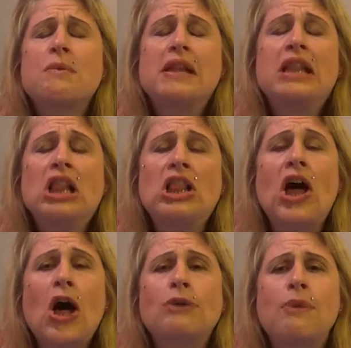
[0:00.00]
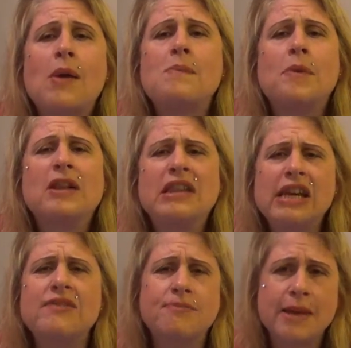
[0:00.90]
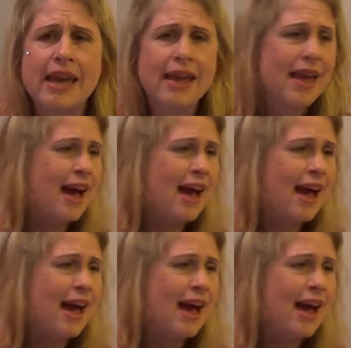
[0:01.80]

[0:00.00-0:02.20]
you in the long run. Believe me.